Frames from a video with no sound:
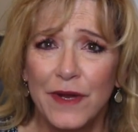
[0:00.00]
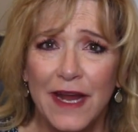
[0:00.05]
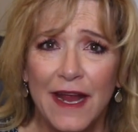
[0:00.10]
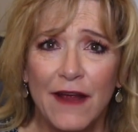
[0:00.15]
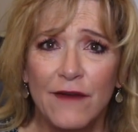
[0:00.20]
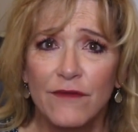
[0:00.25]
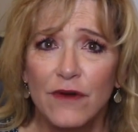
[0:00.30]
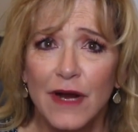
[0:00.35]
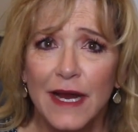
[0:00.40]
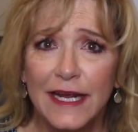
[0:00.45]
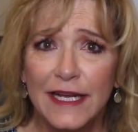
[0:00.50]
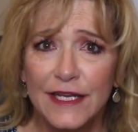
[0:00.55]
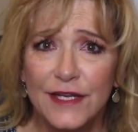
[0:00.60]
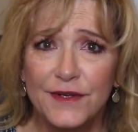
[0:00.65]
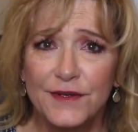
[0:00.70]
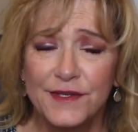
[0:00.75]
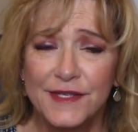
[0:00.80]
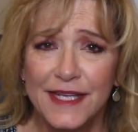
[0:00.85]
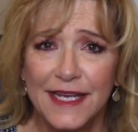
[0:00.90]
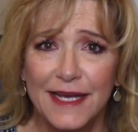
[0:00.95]
Whenever I
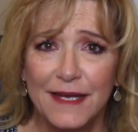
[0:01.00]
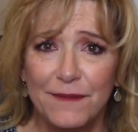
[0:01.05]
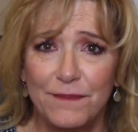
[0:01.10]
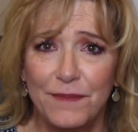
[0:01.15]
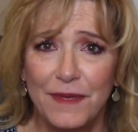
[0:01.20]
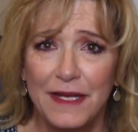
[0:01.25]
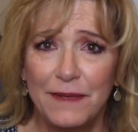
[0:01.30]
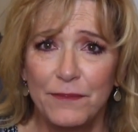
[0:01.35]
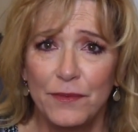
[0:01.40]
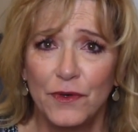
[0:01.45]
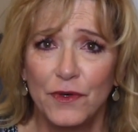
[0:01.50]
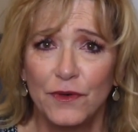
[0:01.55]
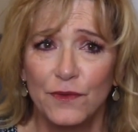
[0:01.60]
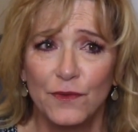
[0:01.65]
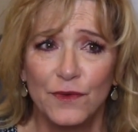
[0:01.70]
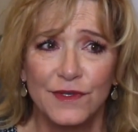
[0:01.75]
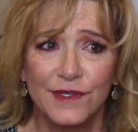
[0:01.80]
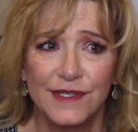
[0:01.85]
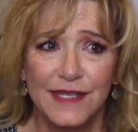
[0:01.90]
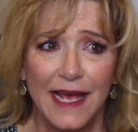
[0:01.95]
use it, people
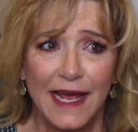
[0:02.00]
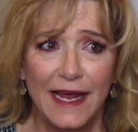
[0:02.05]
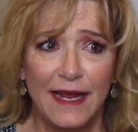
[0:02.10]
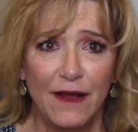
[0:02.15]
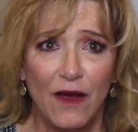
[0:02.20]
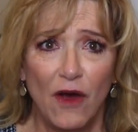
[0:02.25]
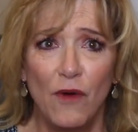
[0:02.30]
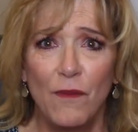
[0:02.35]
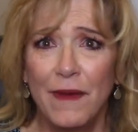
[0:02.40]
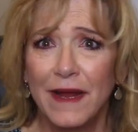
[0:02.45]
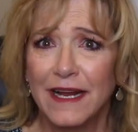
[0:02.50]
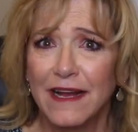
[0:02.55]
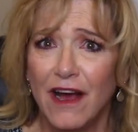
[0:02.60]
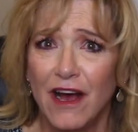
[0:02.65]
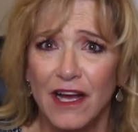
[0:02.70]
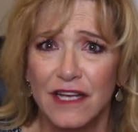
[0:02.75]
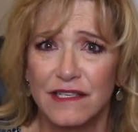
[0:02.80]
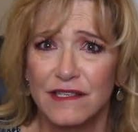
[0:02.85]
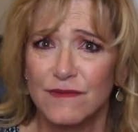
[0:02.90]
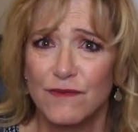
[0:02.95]
will say, oh my
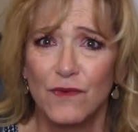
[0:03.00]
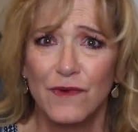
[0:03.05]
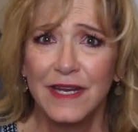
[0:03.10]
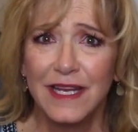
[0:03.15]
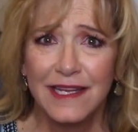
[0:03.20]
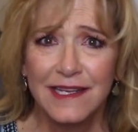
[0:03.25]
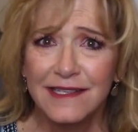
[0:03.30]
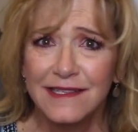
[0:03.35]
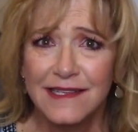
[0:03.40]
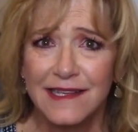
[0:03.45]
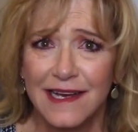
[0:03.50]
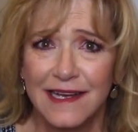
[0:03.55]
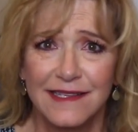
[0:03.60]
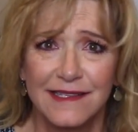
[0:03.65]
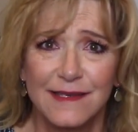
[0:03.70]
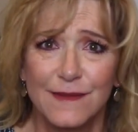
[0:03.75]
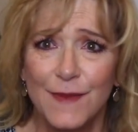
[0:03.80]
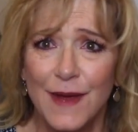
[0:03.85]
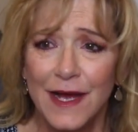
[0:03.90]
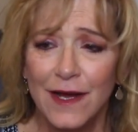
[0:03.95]
gosh, what is that
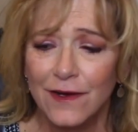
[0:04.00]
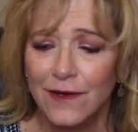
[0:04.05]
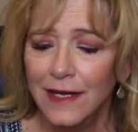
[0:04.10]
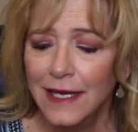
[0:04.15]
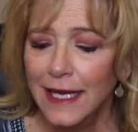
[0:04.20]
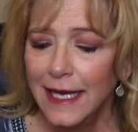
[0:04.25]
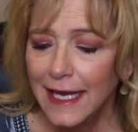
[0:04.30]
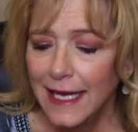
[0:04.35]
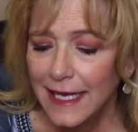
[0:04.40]
smell?